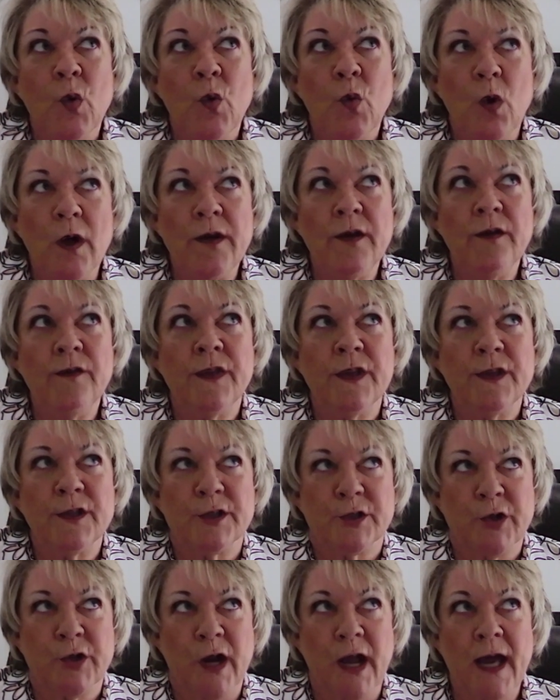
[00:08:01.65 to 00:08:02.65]
one of the
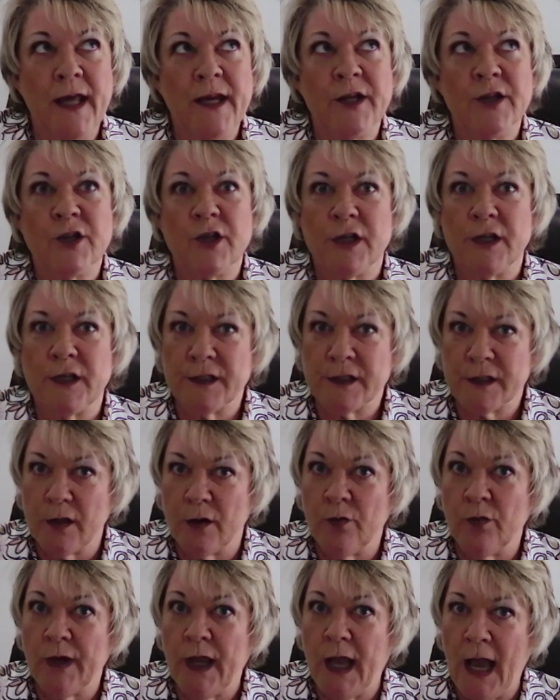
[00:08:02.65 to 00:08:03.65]
strategies
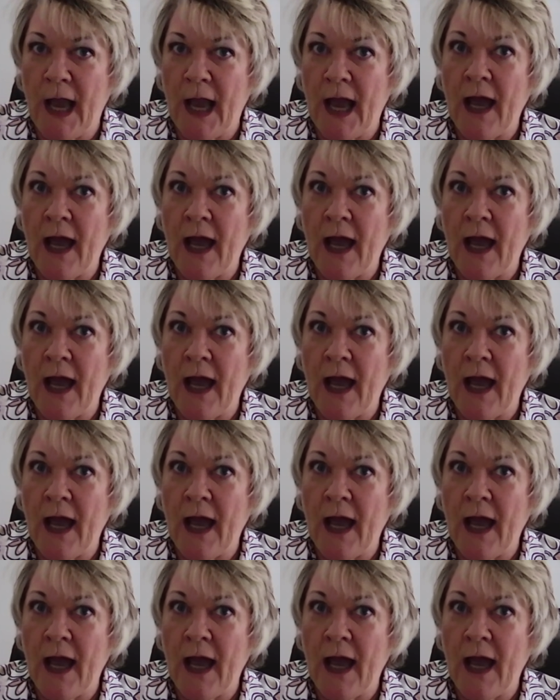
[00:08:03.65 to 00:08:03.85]
that we